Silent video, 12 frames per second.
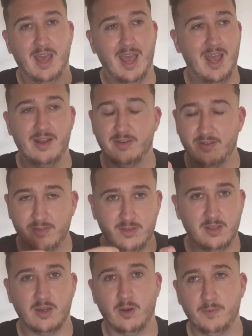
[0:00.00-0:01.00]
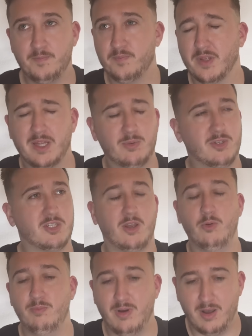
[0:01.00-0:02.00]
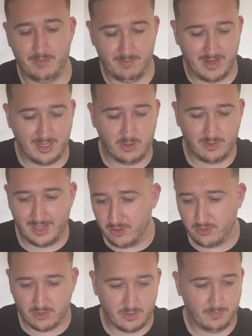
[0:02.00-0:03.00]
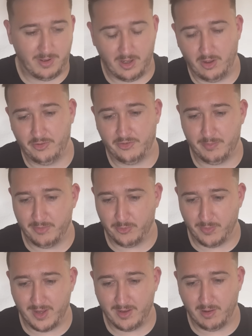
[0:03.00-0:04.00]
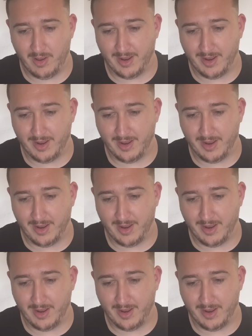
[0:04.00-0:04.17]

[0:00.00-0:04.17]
And, there was so many good intricate passing between